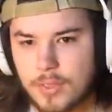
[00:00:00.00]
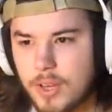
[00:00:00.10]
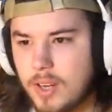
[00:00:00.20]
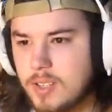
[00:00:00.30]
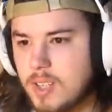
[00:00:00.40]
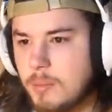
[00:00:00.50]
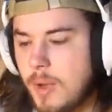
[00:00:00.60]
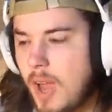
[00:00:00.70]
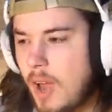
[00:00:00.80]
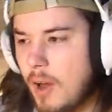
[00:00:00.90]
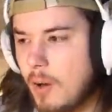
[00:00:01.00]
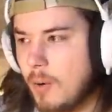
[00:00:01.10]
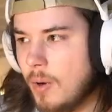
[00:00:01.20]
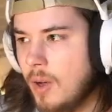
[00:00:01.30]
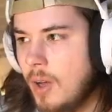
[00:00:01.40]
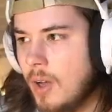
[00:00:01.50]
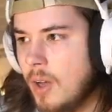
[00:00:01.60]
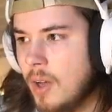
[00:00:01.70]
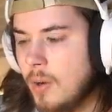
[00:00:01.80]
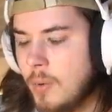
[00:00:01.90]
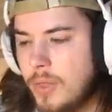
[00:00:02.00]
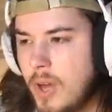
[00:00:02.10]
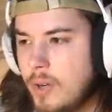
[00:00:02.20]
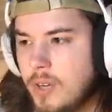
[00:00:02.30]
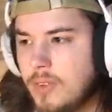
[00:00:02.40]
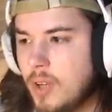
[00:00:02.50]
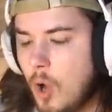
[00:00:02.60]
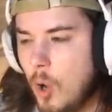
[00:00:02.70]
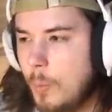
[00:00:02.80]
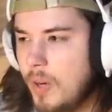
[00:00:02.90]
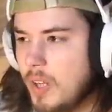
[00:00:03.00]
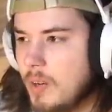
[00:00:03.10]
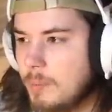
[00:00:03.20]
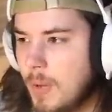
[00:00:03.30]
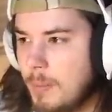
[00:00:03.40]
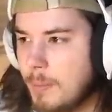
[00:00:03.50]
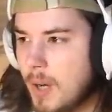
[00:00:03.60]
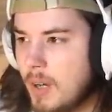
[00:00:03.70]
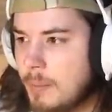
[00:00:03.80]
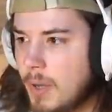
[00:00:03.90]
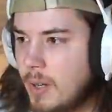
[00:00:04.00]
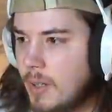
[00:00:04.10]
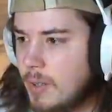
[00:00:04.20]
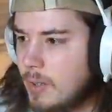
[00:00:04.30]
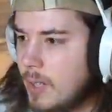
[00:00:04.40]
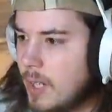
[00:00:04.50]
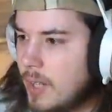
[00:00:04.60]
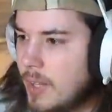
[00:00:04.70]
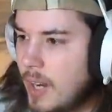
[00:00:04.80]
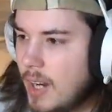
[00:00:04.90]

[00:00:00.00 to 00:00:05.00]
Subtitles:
My name is Vex. If you want to see more like this, please consider liking the video to show that you want to see more videos like this.